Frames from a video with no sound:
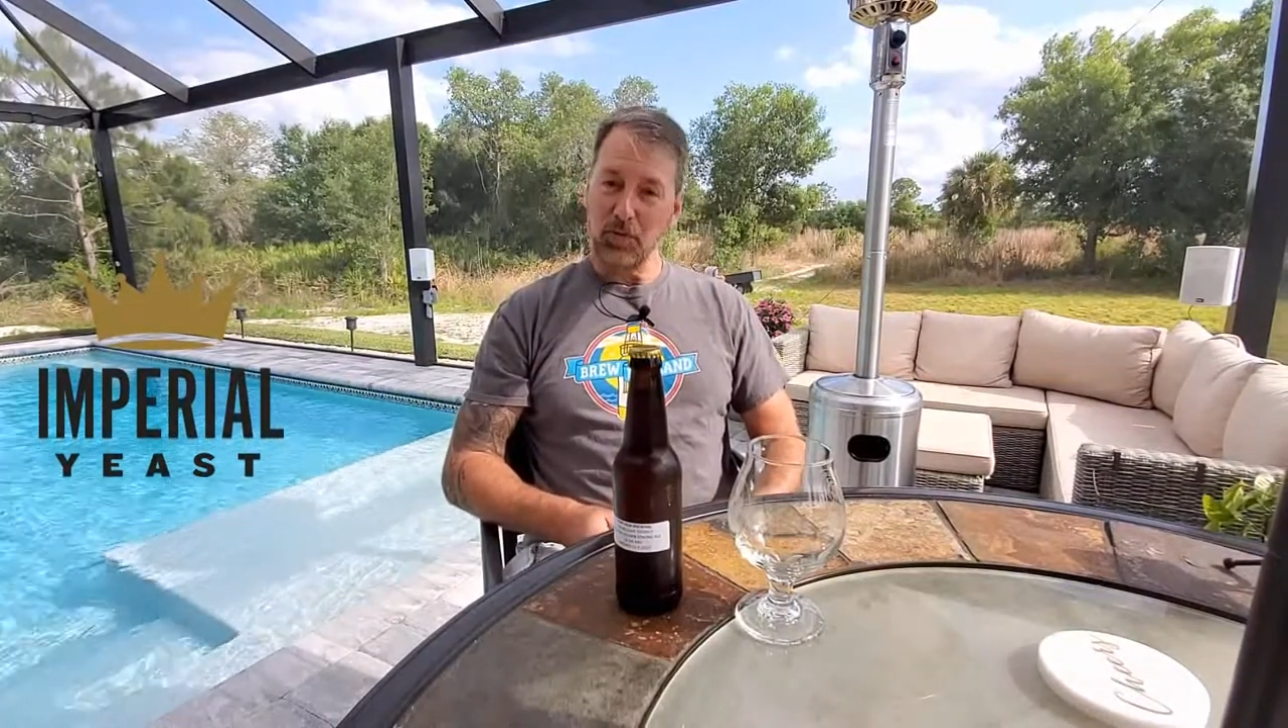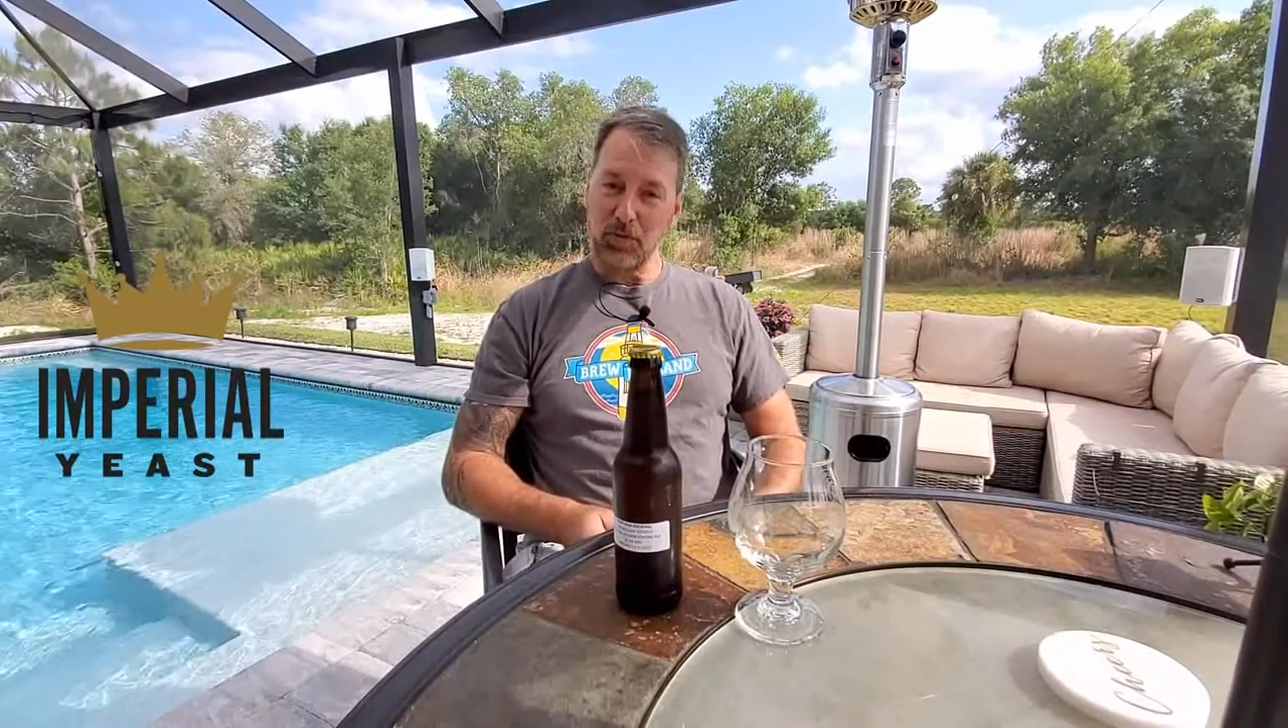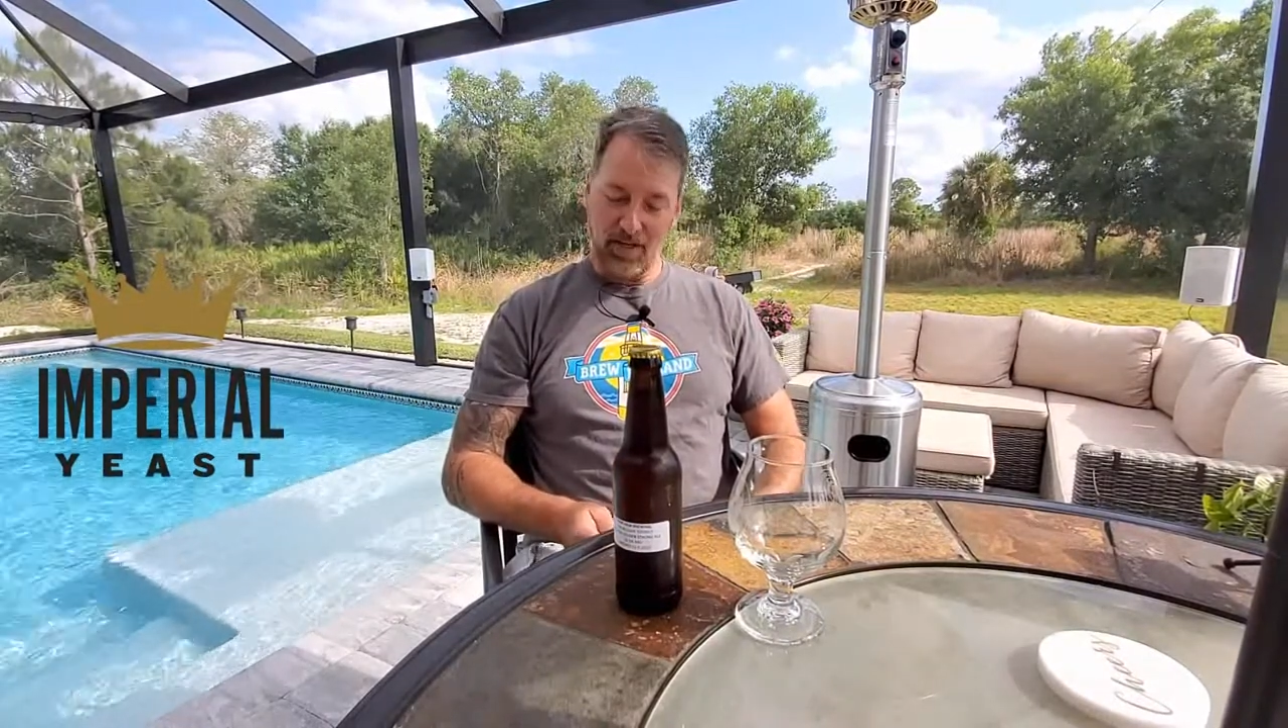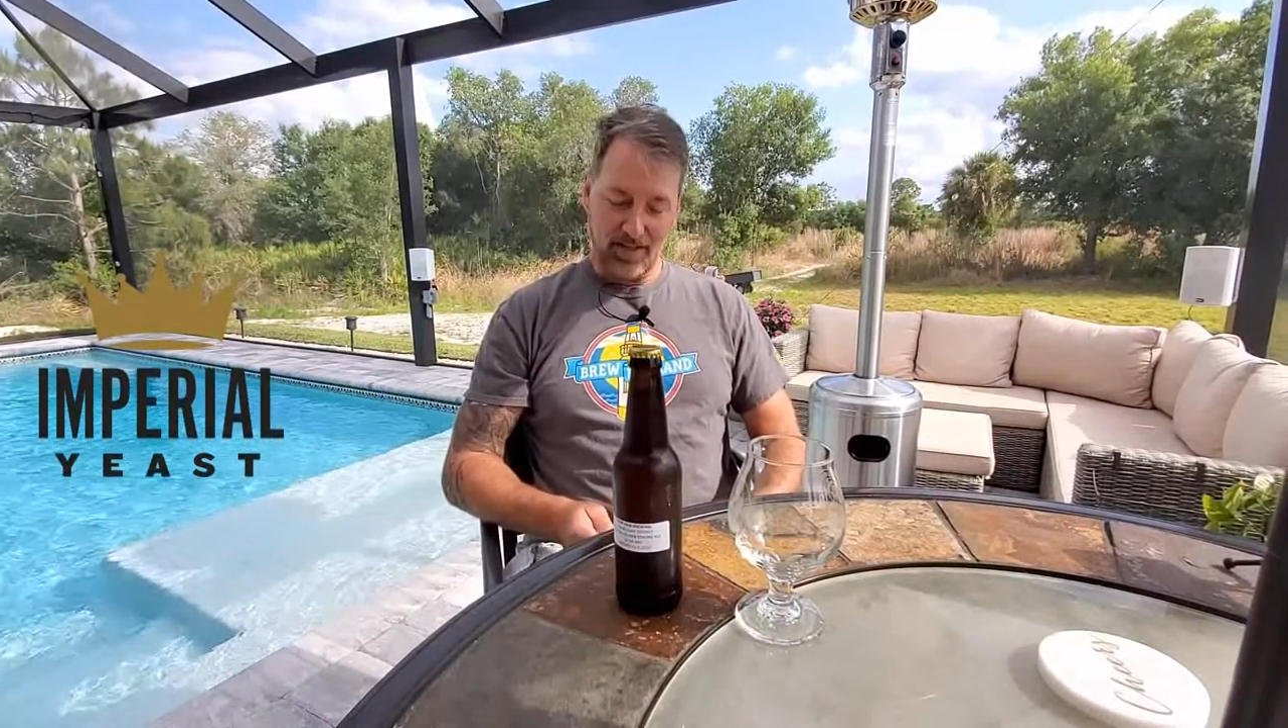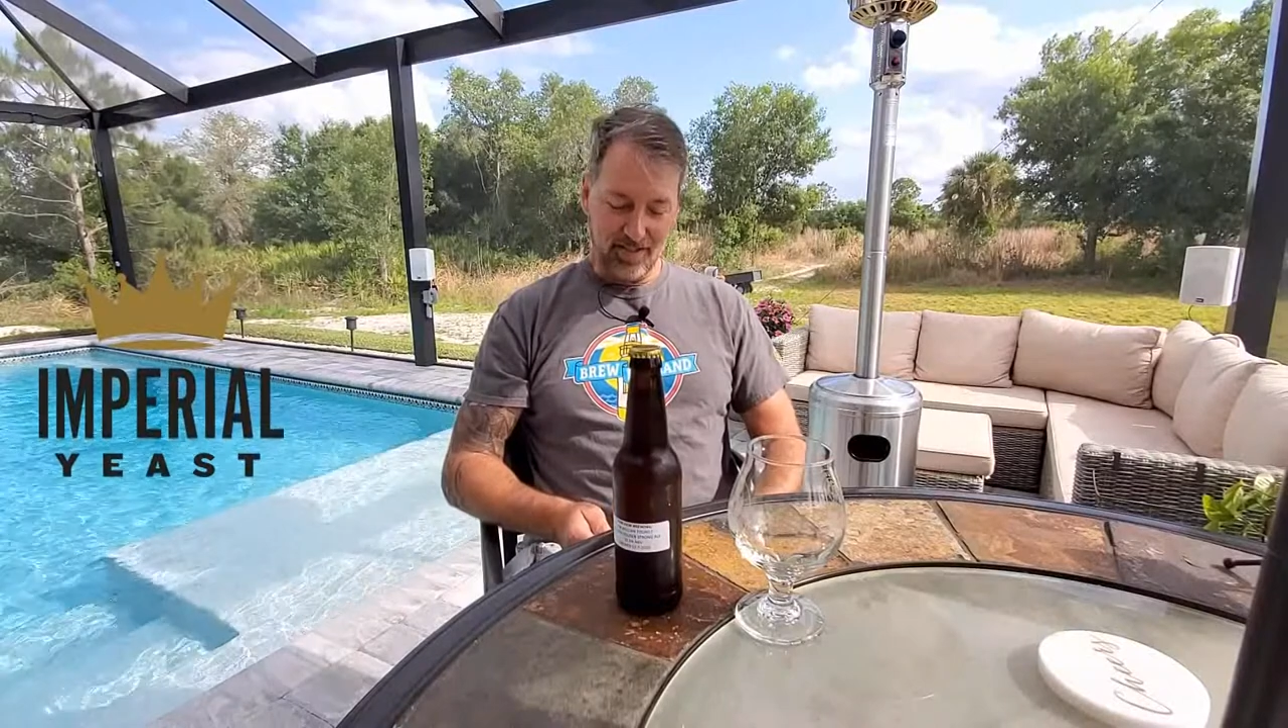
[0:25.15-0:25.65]
who
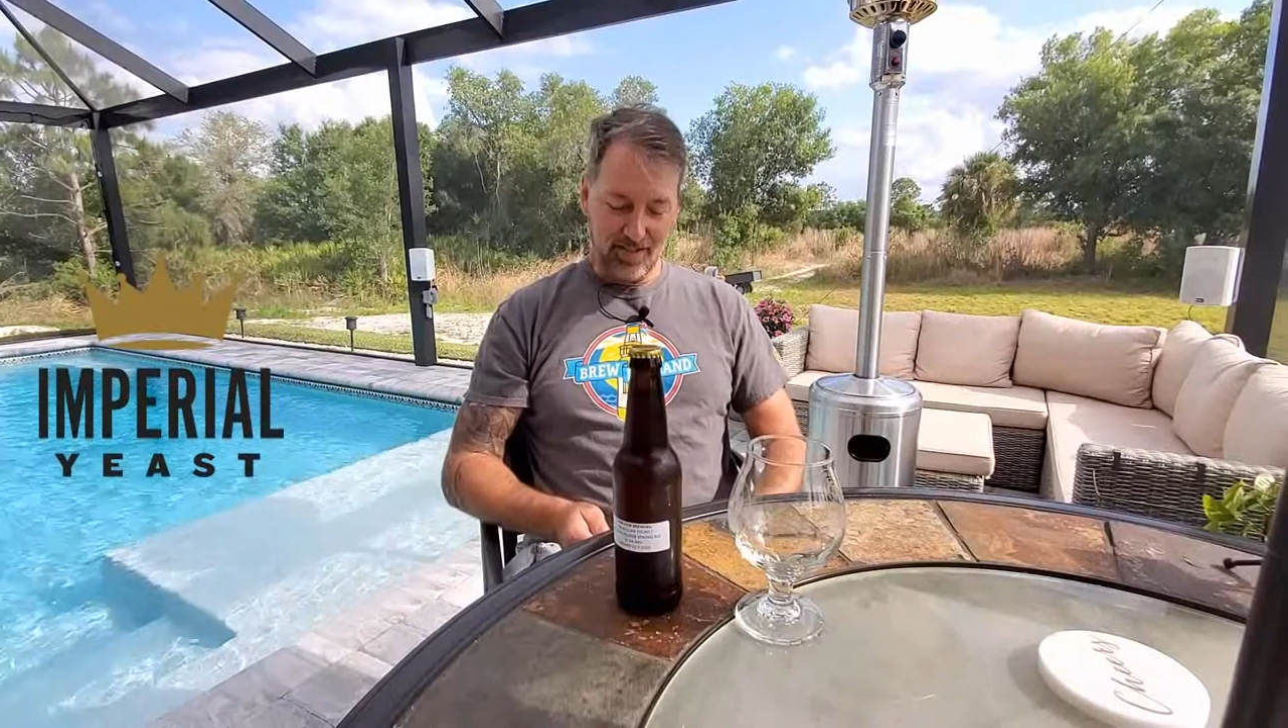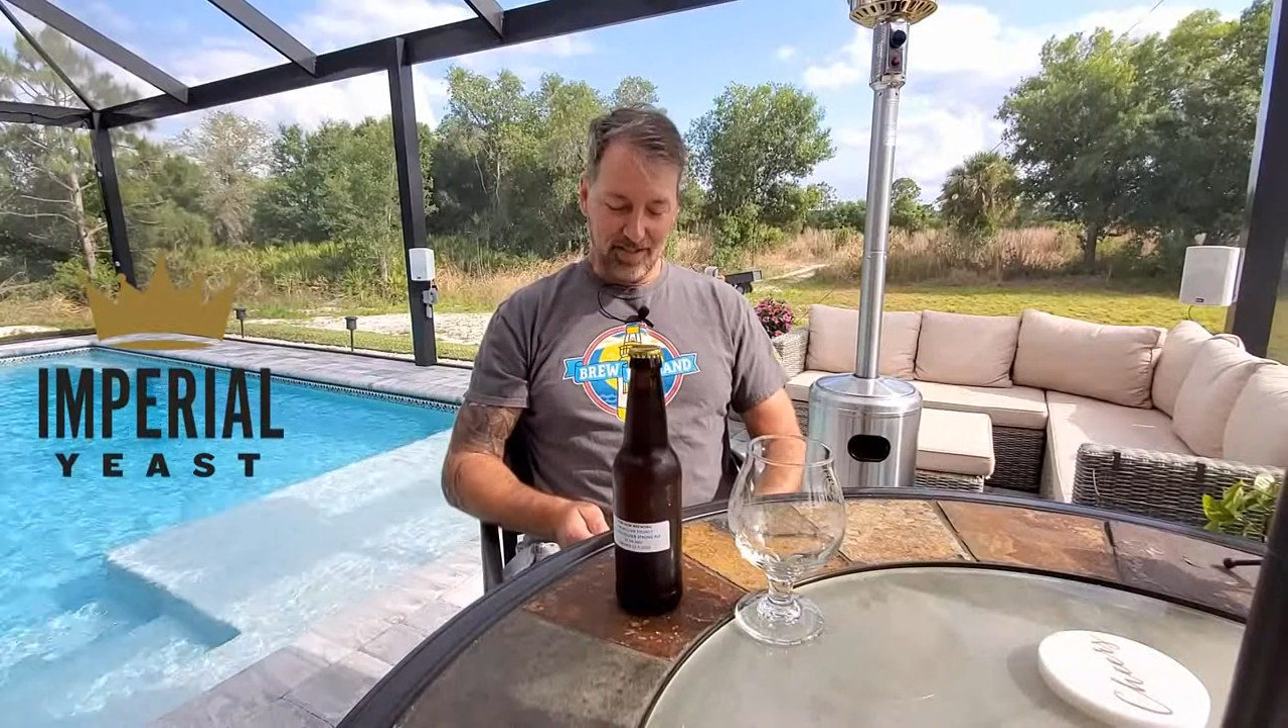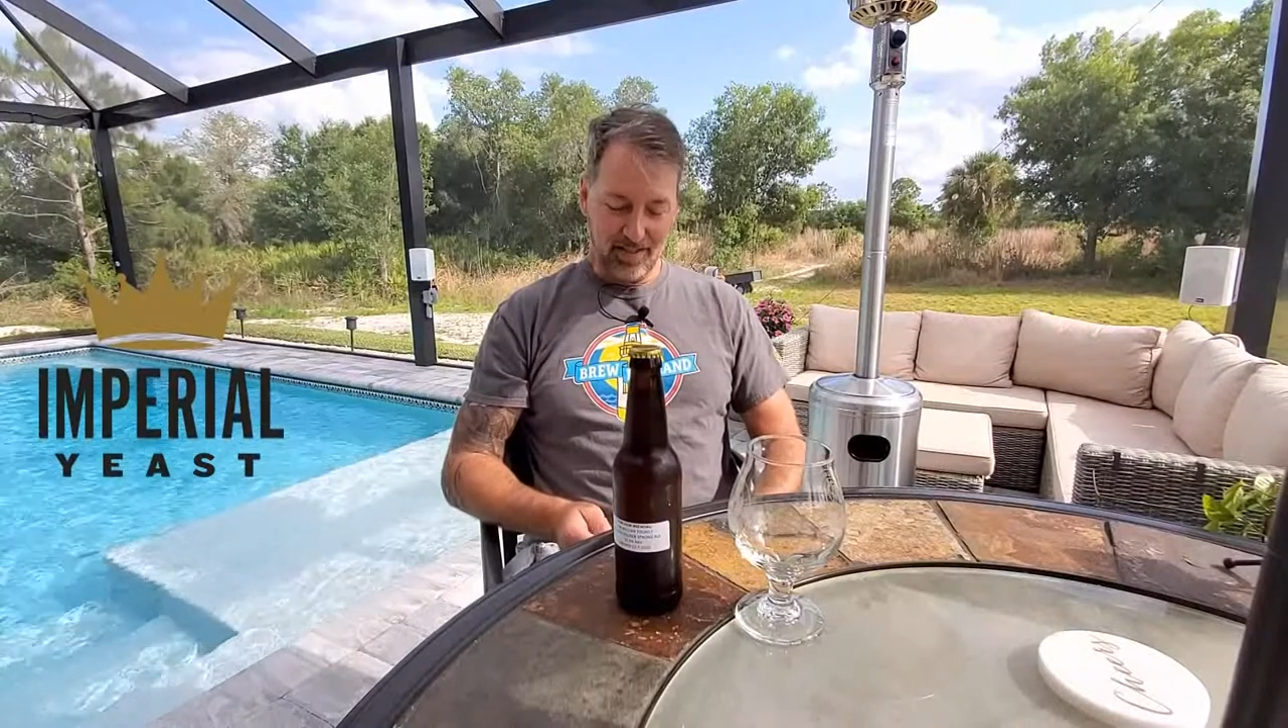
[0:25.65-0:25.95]
that is.